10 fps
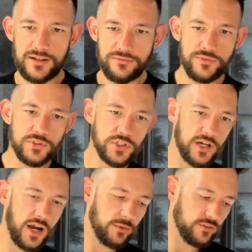Future
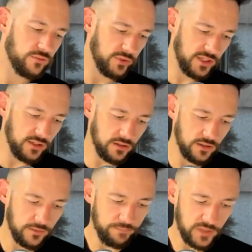Commerce.
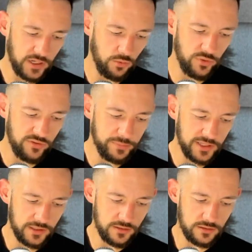We've
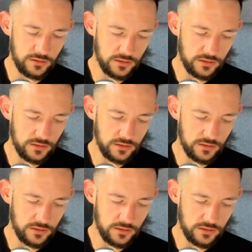been